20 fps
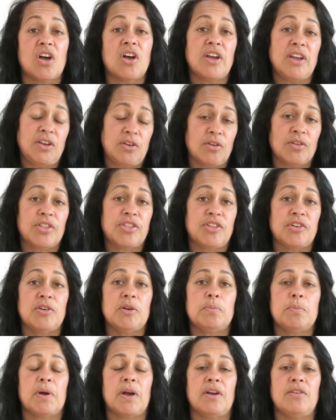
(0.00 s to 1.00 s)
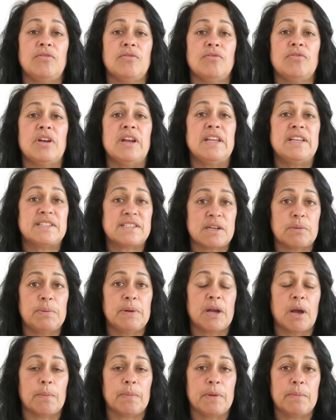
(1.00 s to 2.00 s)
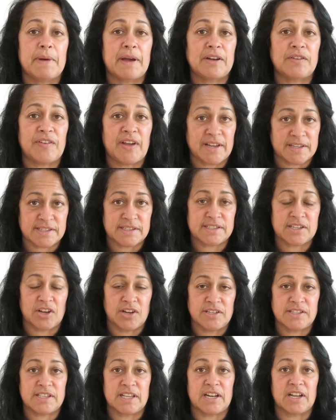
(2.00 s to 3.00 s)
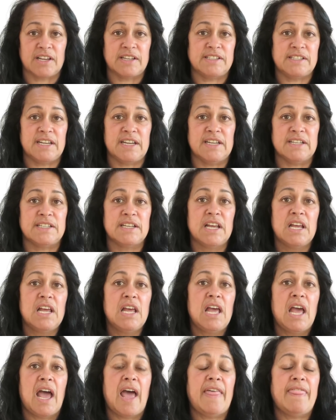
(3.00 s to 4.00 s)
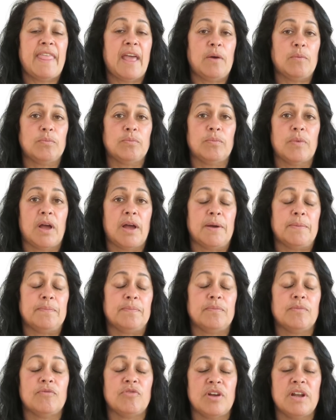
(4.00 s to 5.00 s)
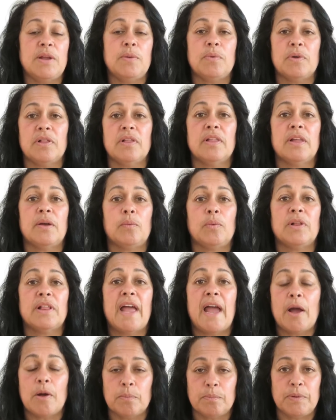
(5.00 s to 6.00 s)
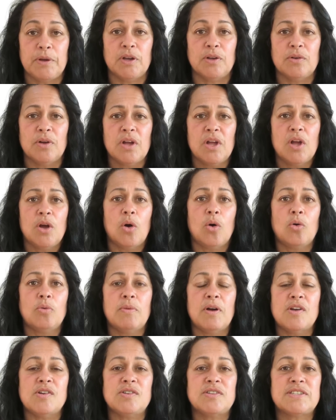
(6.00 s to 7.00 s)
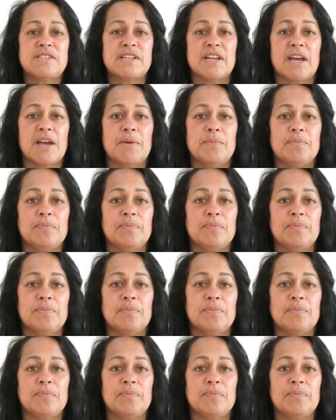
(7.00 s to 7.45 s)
I got through it by really stepping up the amount of exercise that I did, and that really will help you almost